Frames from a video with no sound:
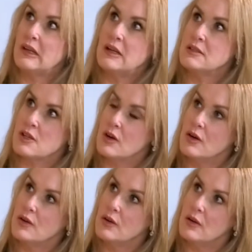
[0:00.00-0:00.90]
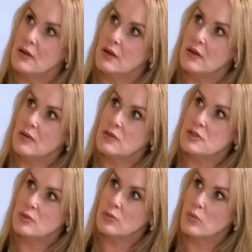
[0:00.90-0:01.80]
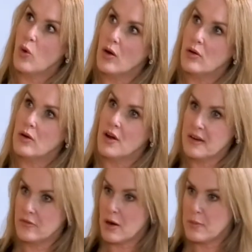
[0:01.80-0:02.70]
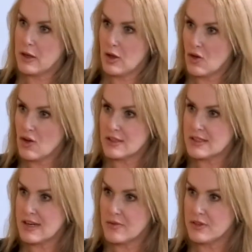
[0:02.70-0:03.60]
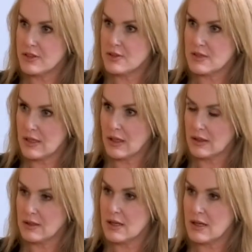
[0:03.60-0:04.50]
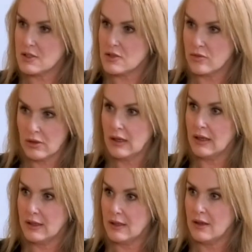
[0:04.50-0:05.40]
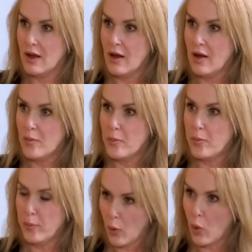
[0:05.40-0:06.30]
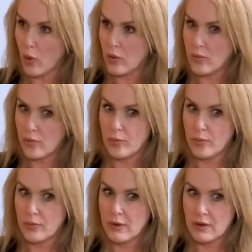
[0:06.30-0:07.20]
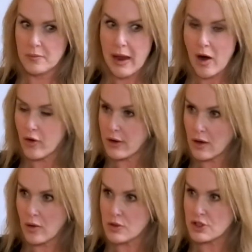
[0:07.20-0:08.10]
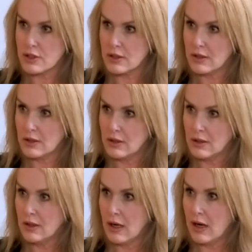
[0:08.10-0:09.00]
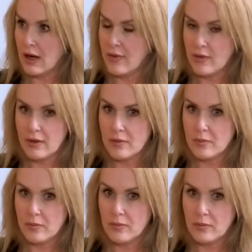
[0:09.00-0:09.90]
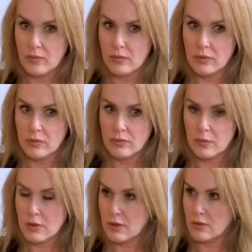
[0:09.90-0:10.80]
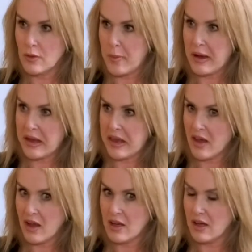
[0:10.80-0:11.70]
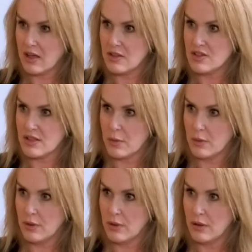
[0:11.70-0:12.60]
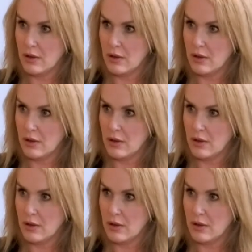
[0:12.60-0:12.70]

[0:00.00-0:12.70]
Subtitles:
So what I think rugby union's done for New Zealand, it's really brought the Maori culture and the, what do you call it, Pakeha? You allowed to use that word?